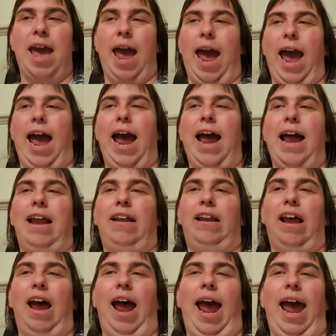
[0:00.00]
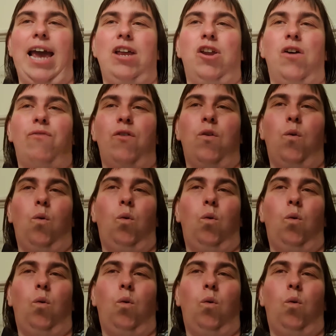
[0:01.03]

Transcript: And another